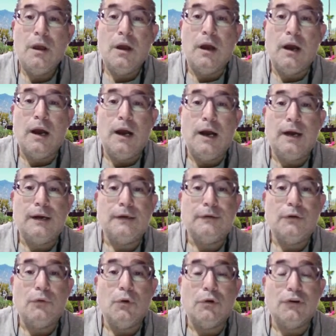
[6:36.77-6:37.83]

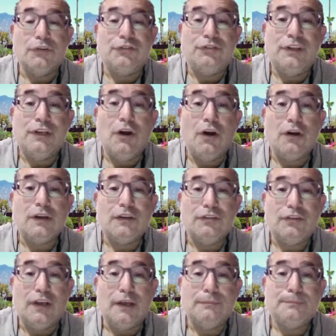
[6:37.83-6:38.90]
or a CR
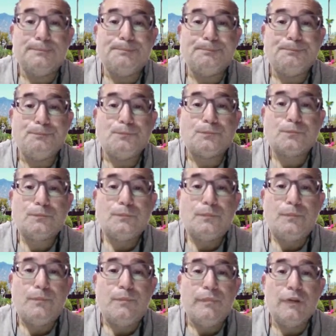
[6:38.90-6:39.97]
cassette,
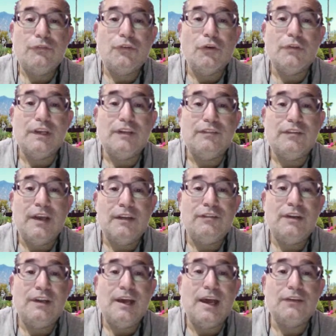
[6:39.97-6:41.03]
so the
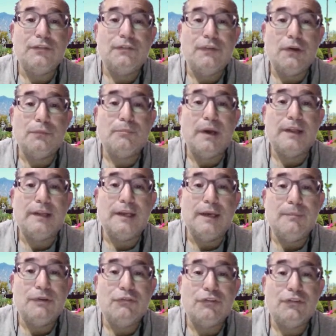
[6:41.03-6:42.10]
intensity as felt by the
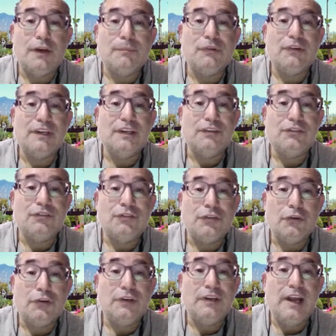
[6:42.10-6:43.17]
image receptor in
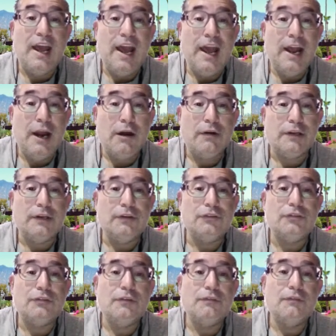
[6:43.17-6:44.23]
certain
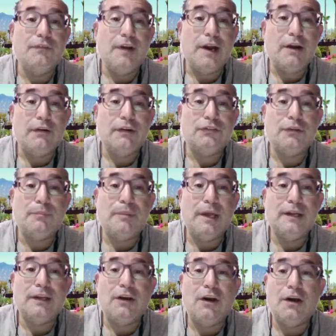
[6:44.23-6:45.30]
areas varies
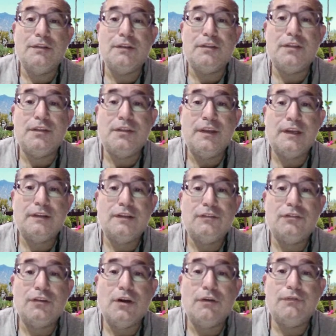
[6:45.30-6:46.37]
depending on the
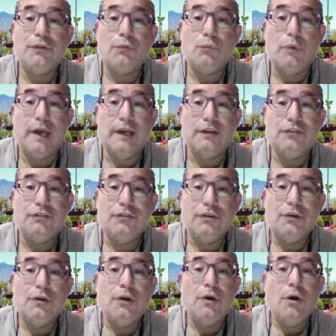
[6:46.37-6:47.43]
thickness of the wedge
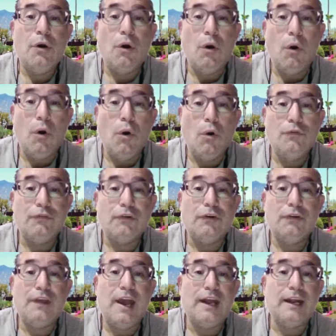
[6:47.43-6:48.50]
over
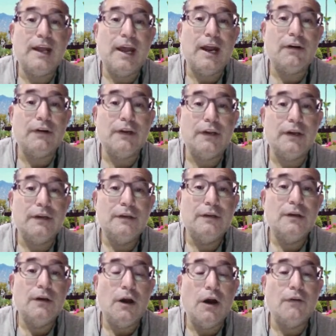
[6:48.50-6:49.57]
that area
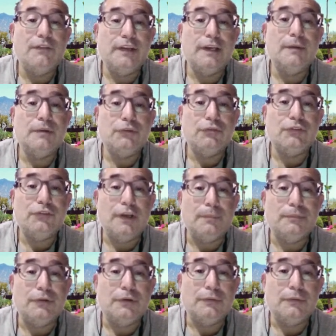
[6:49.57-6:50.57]
of the image receptor.